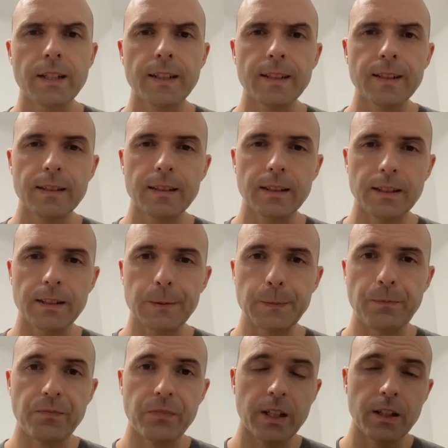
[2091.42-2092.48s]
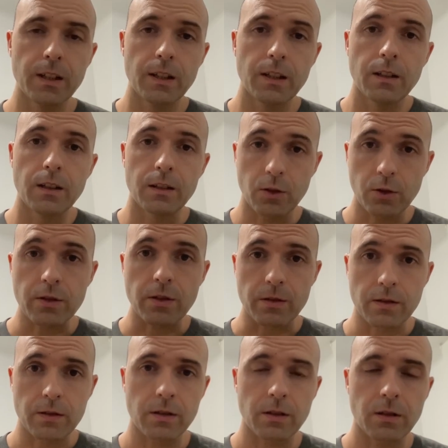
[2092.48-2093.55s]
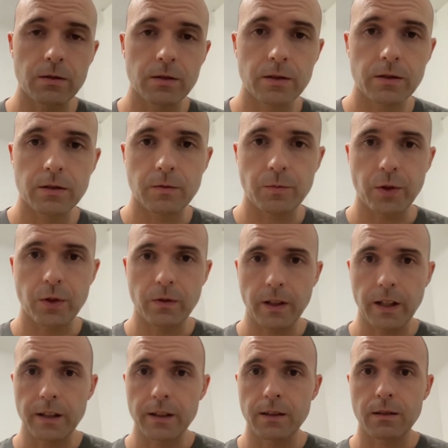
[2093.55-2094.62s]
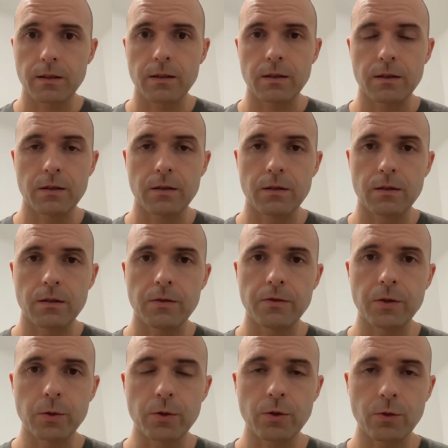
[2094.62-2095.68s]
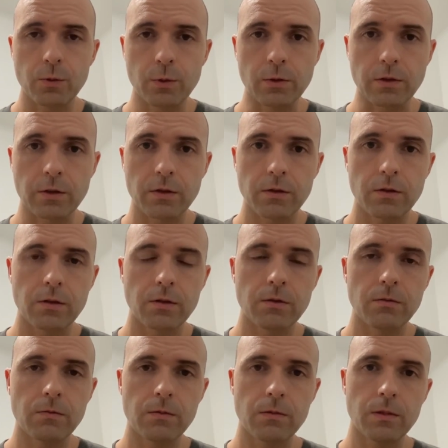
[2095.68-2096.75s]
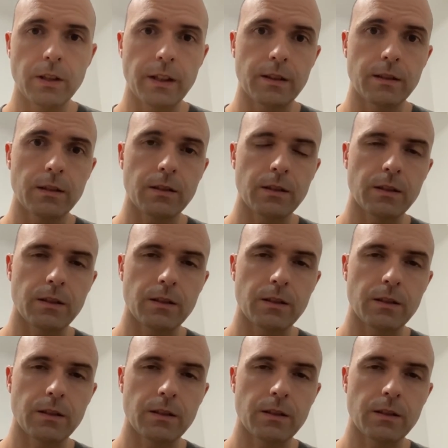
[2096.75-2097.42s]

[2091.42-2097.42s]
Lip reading: And also Syzkaller provides a few tools that